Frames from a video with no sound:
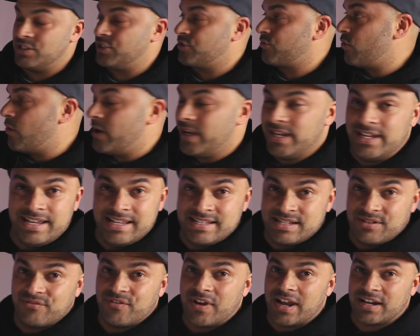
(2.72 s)
Troy is,
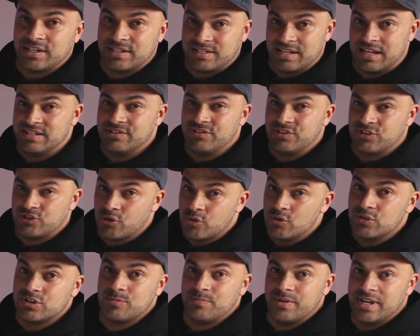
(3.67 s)
in fact, a
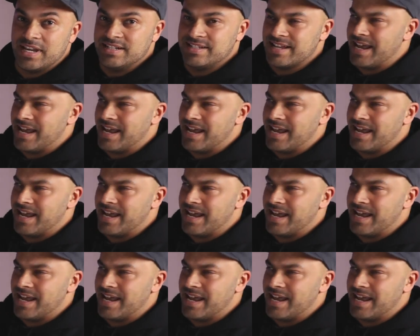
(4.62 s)
soon-to-be